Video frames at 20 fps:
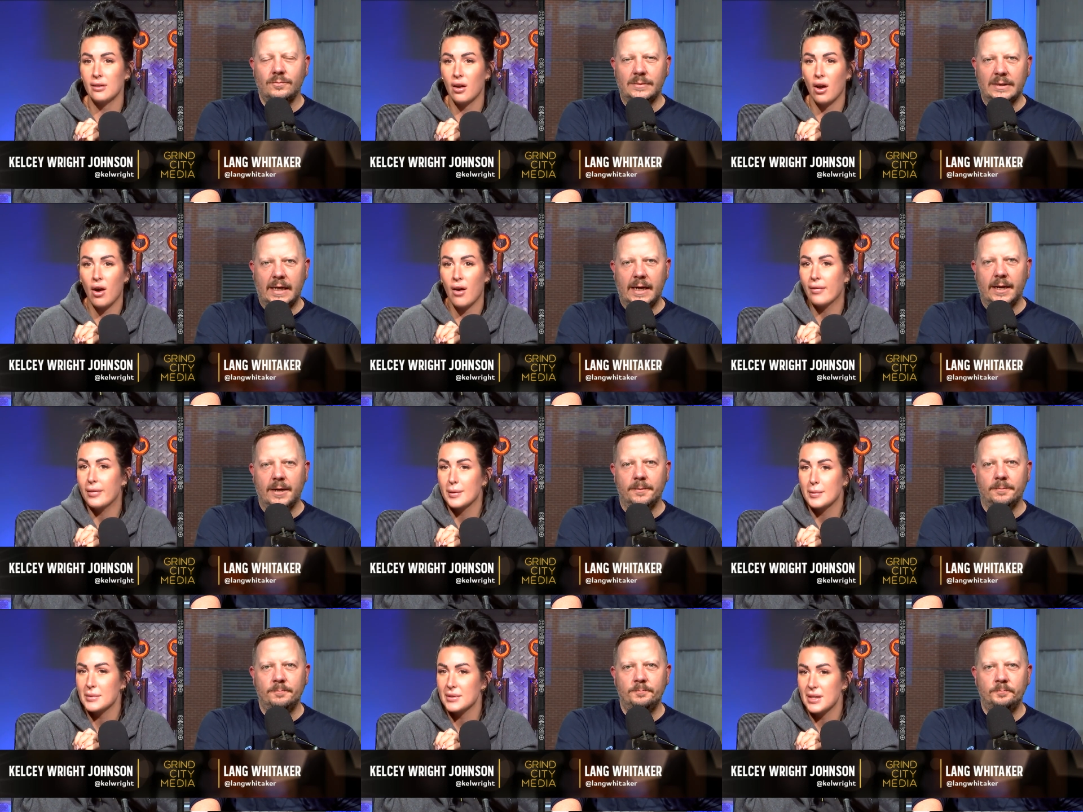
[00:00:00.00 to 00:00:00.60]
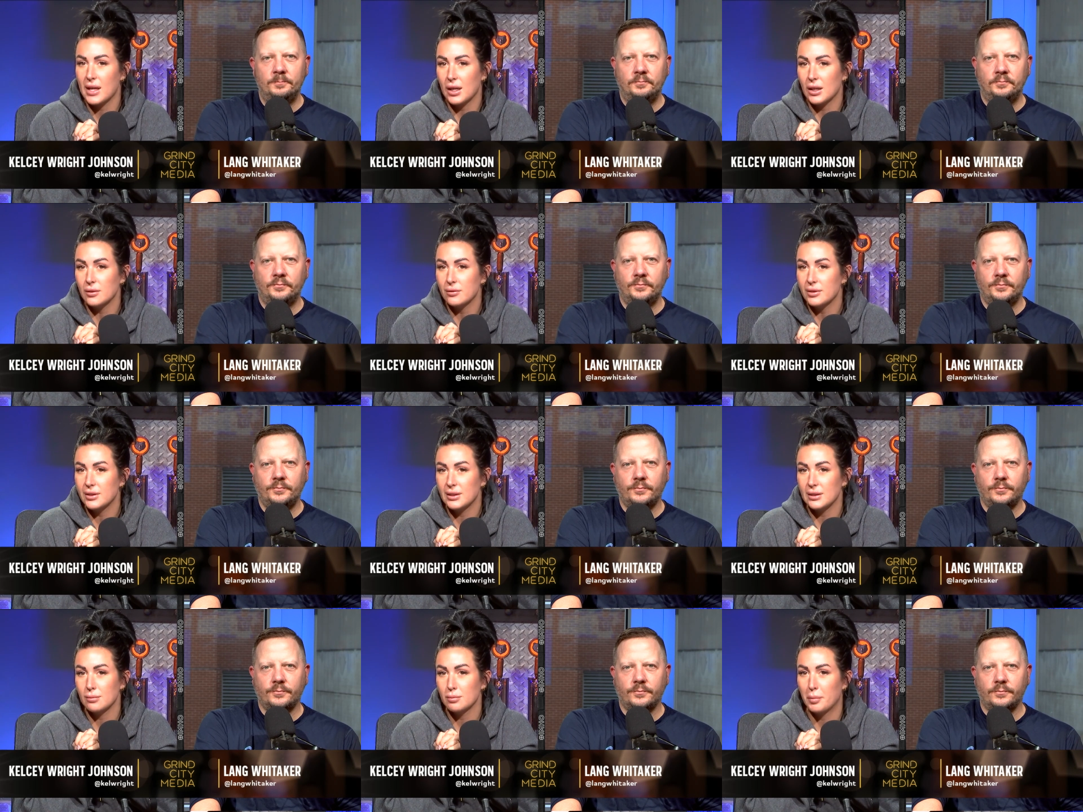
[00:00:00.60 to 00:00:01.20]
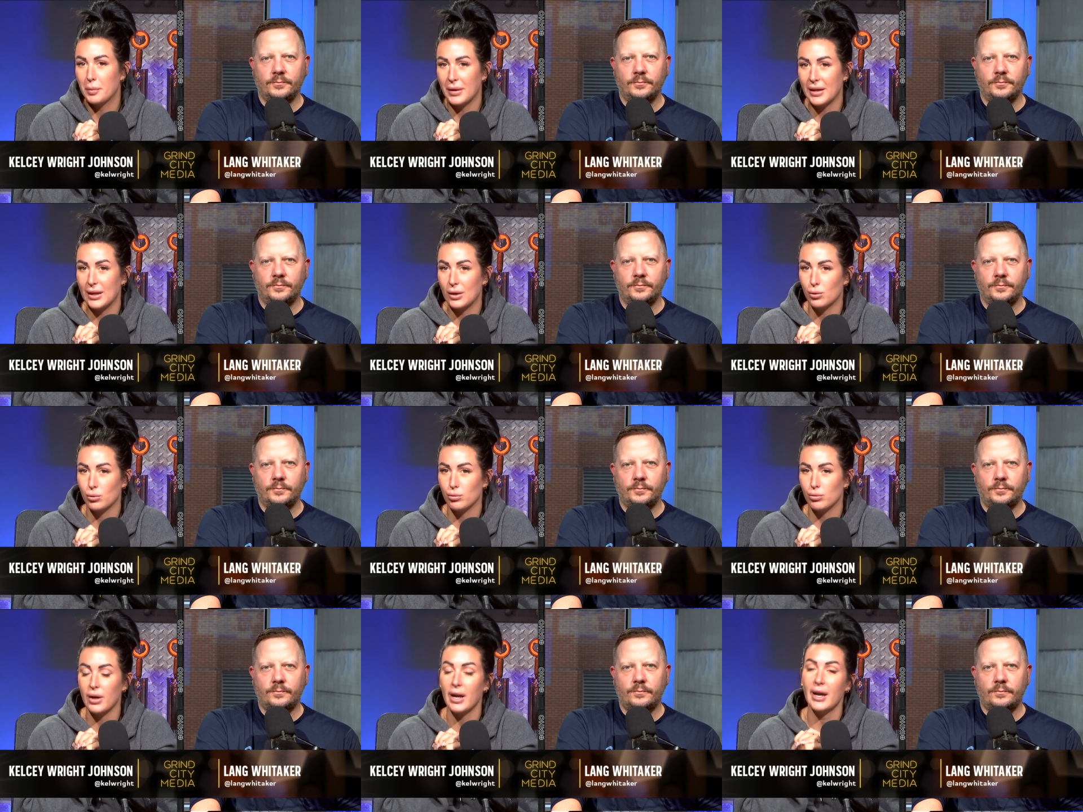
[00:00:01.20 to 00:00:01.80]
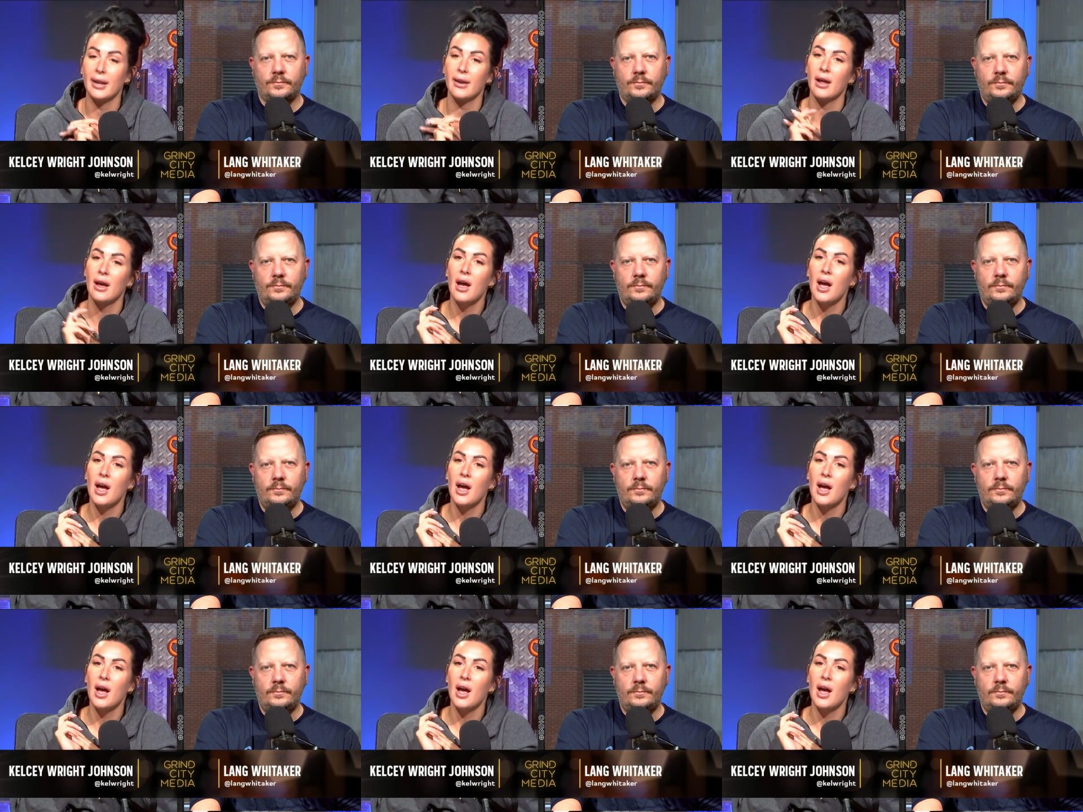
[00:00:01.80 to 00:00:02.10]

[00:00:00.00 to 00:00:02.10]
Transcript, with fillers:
Speaker 1: on yeah. themselves being and